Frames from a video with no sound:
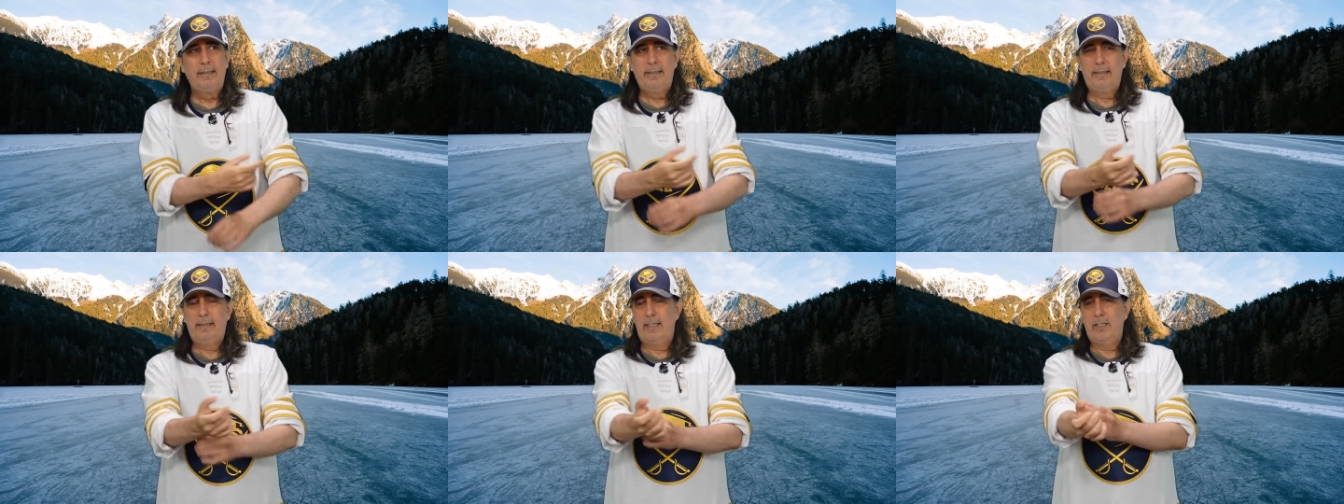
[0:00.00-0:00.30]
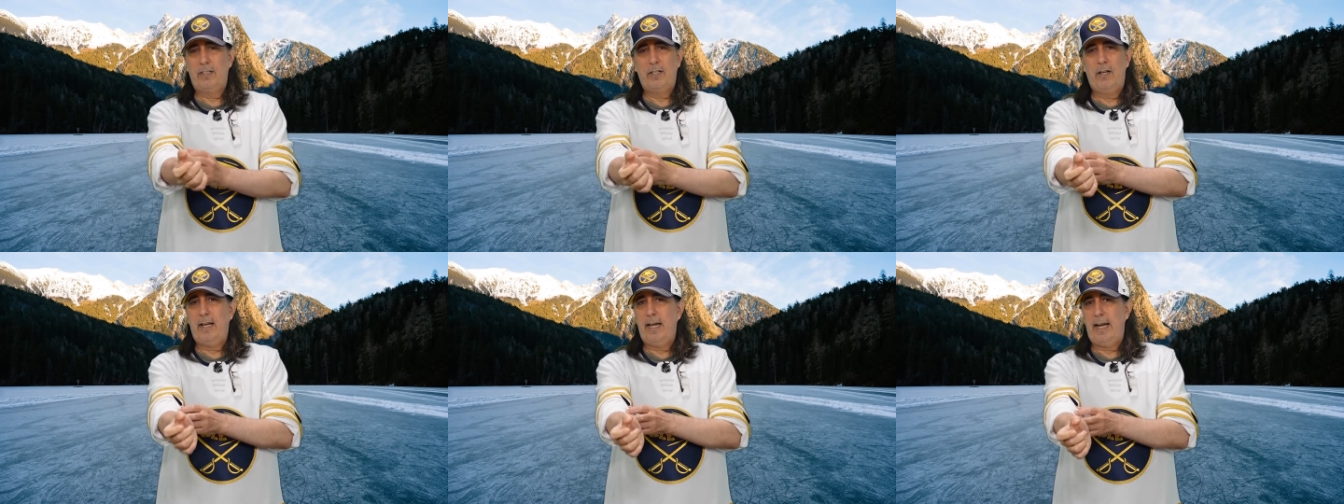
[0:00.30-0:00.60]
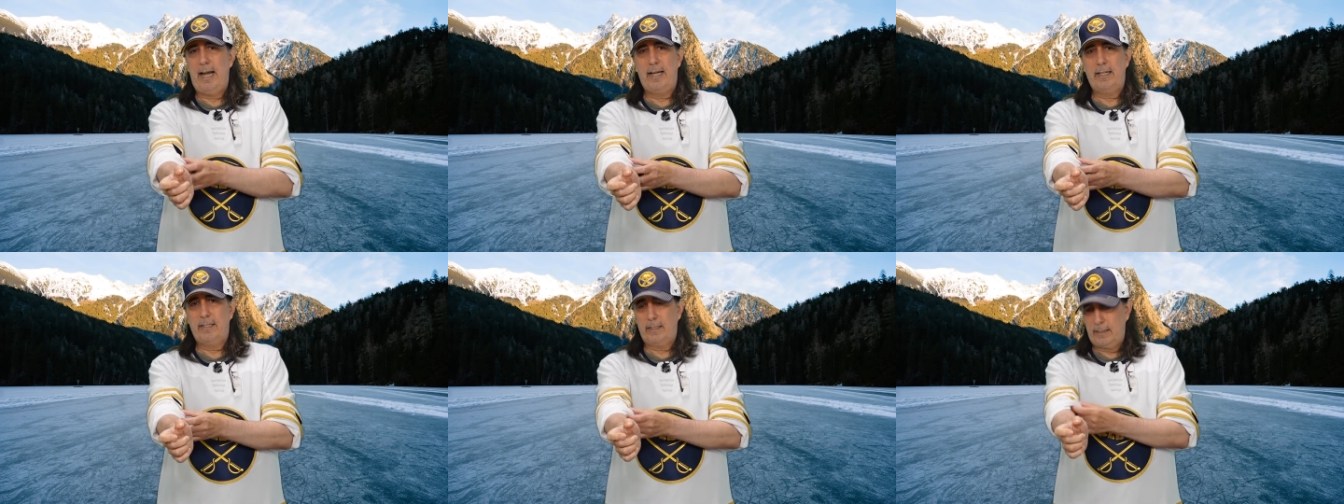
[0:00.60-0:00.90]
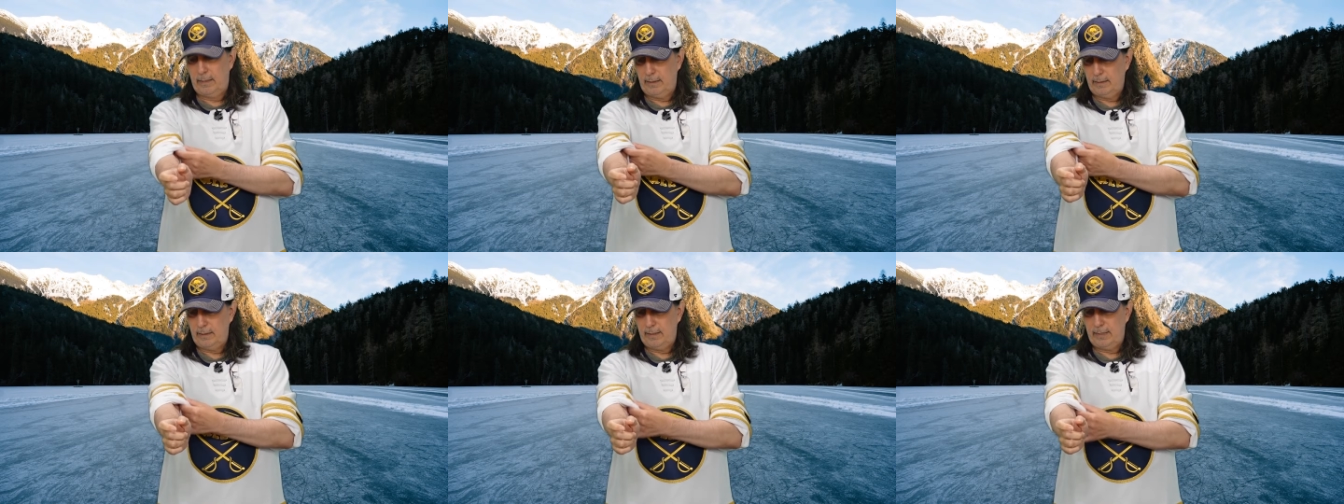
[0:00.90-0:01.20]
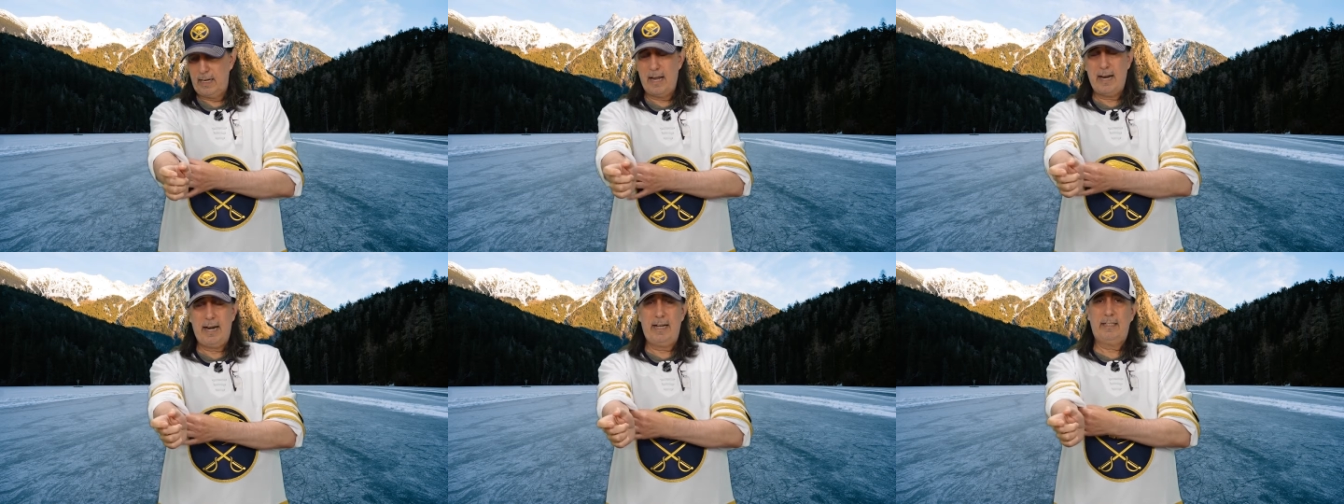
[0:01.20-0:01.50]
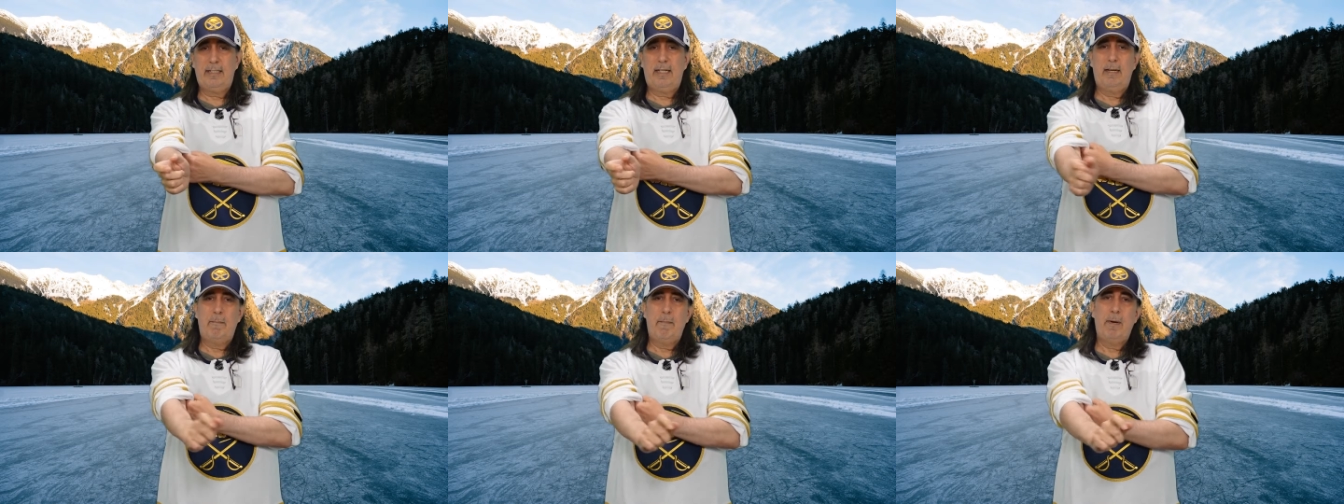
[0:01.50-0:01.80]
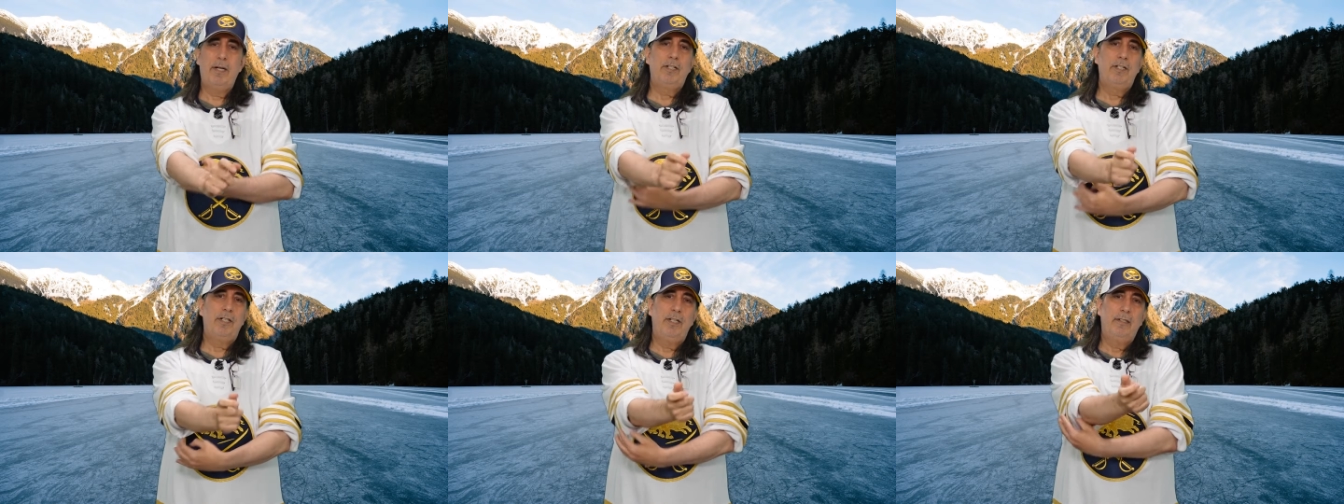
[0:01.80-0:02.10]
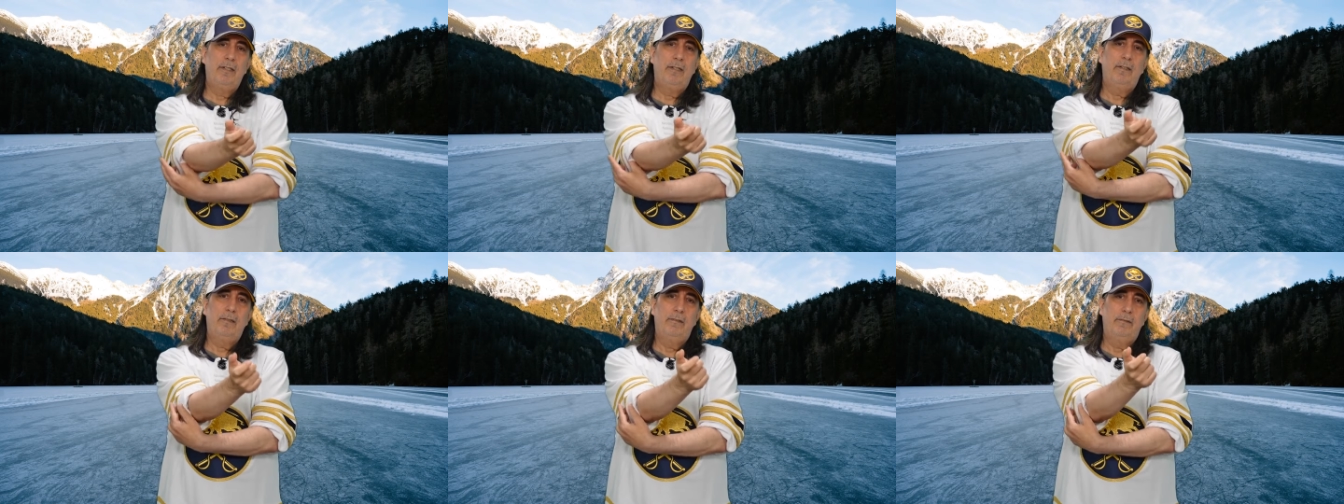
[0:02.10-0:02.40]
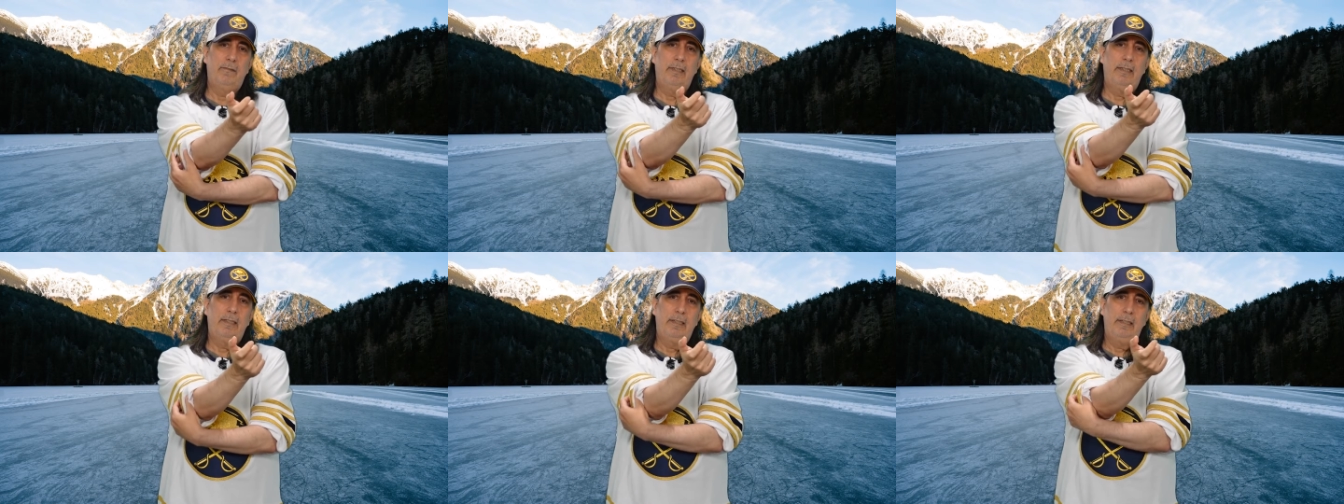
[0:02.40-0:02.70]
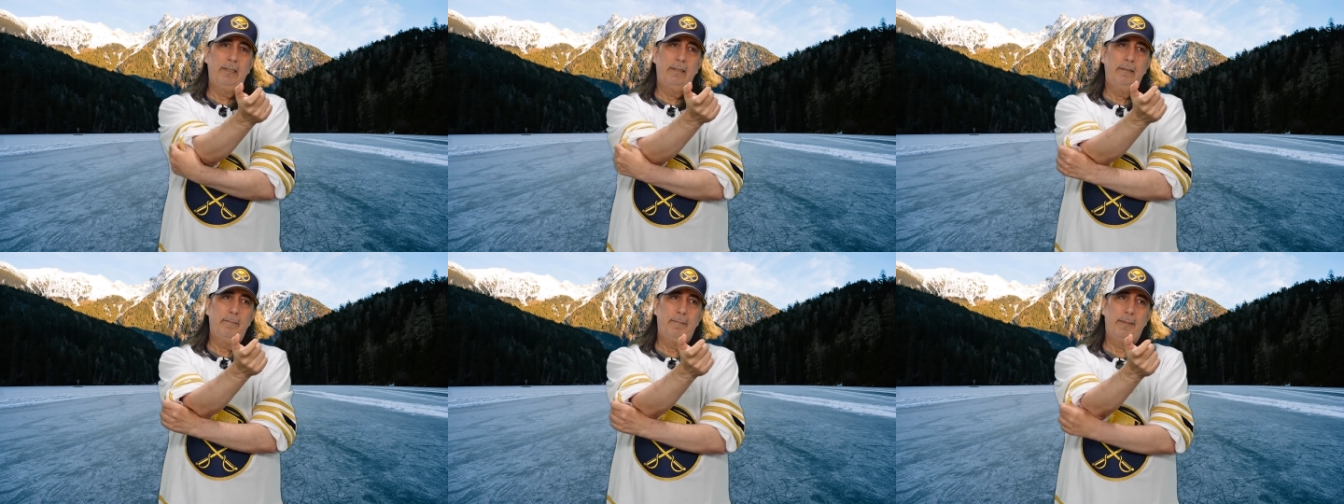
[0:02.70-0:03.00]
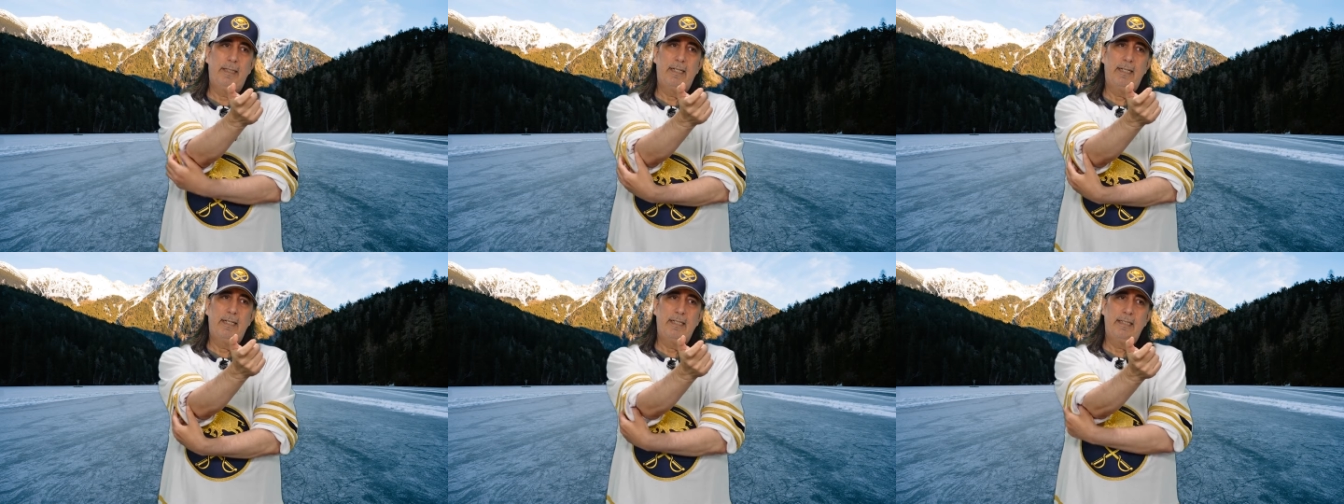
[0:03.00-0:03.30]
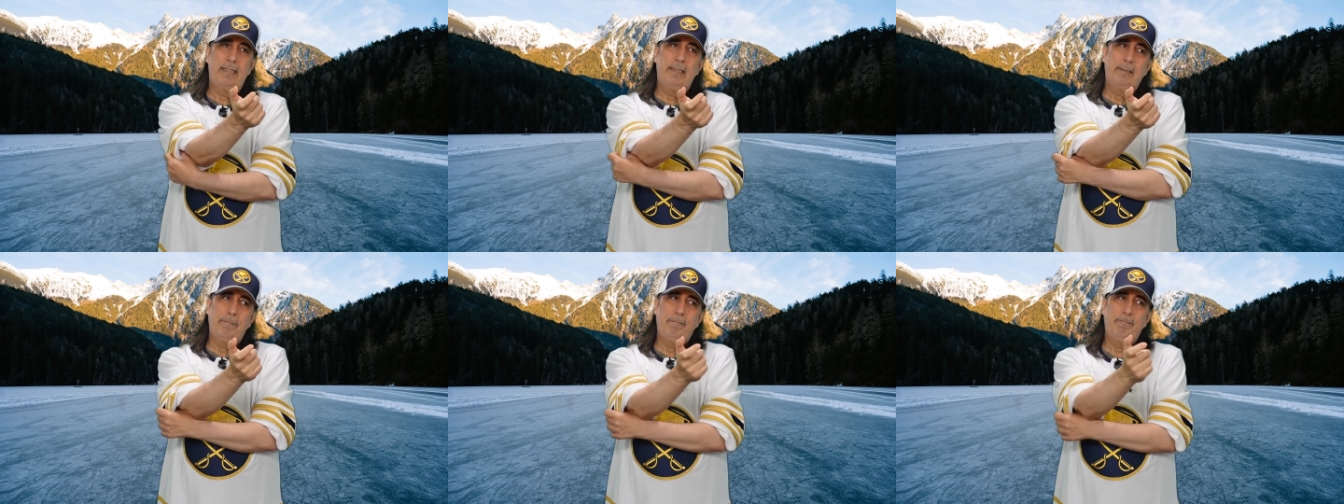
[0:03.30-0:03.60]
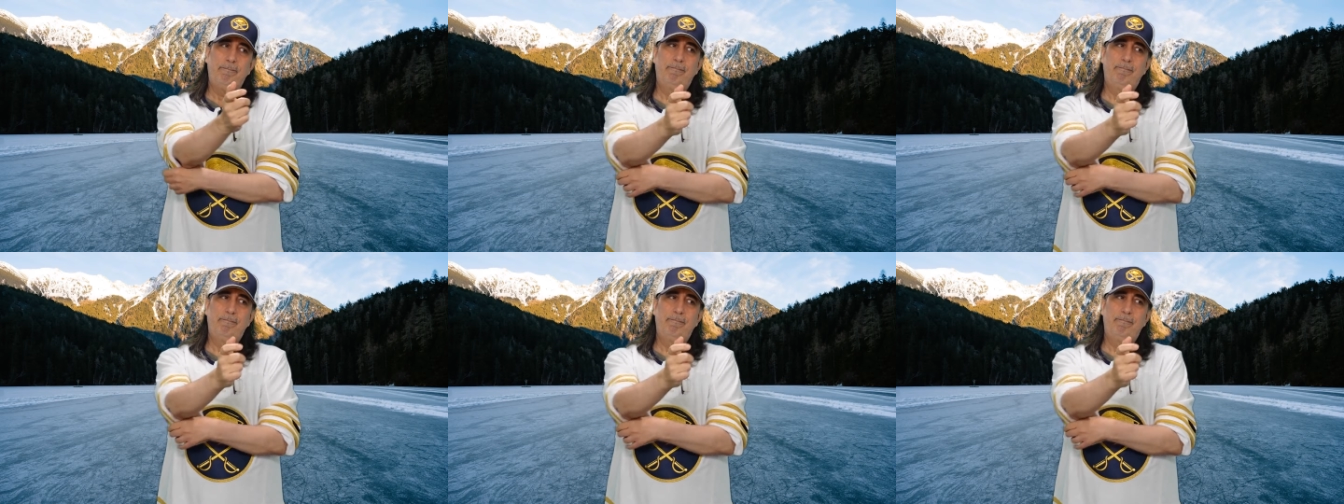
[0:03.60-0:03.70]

That's all I ask. It's not asking much either, really, because